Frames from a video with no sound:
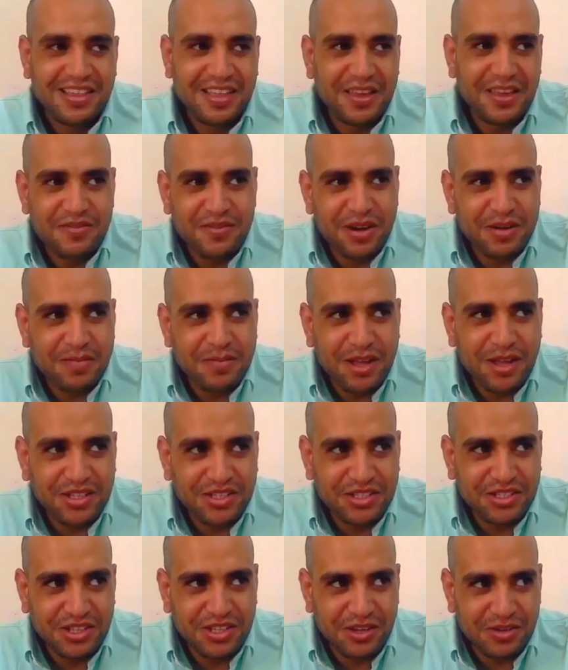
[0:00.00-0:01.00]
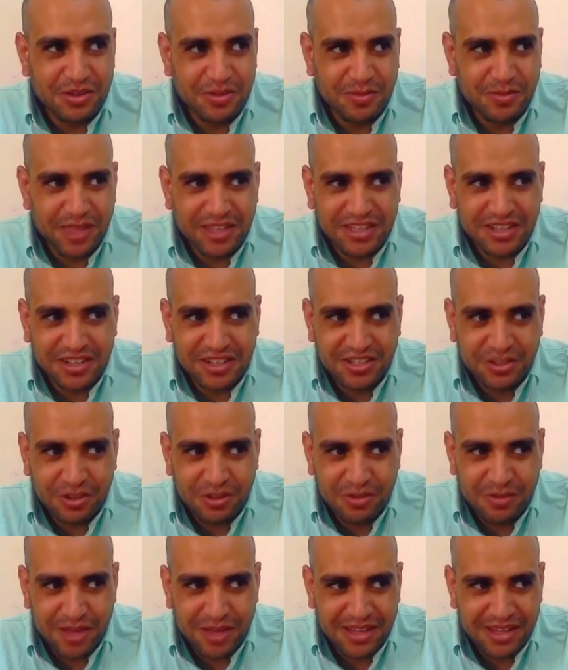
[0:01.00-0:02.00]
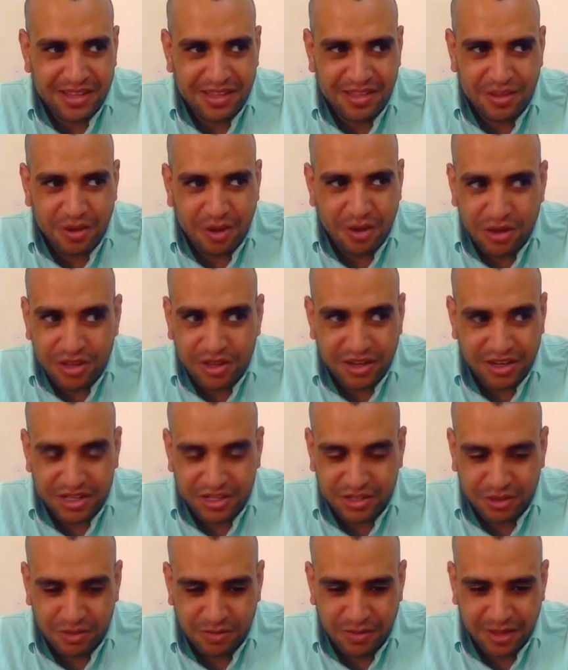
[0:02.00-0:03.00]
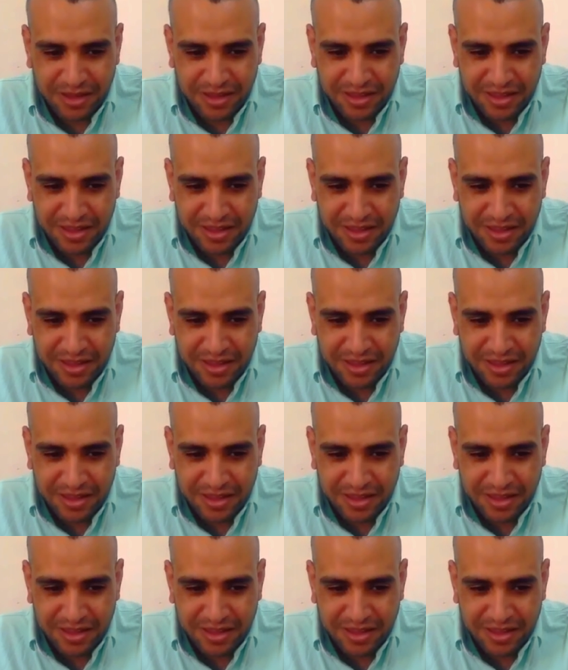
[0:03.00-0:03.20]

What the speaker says: Thank you very much. So the pleasure is all mine and the honor is all mine.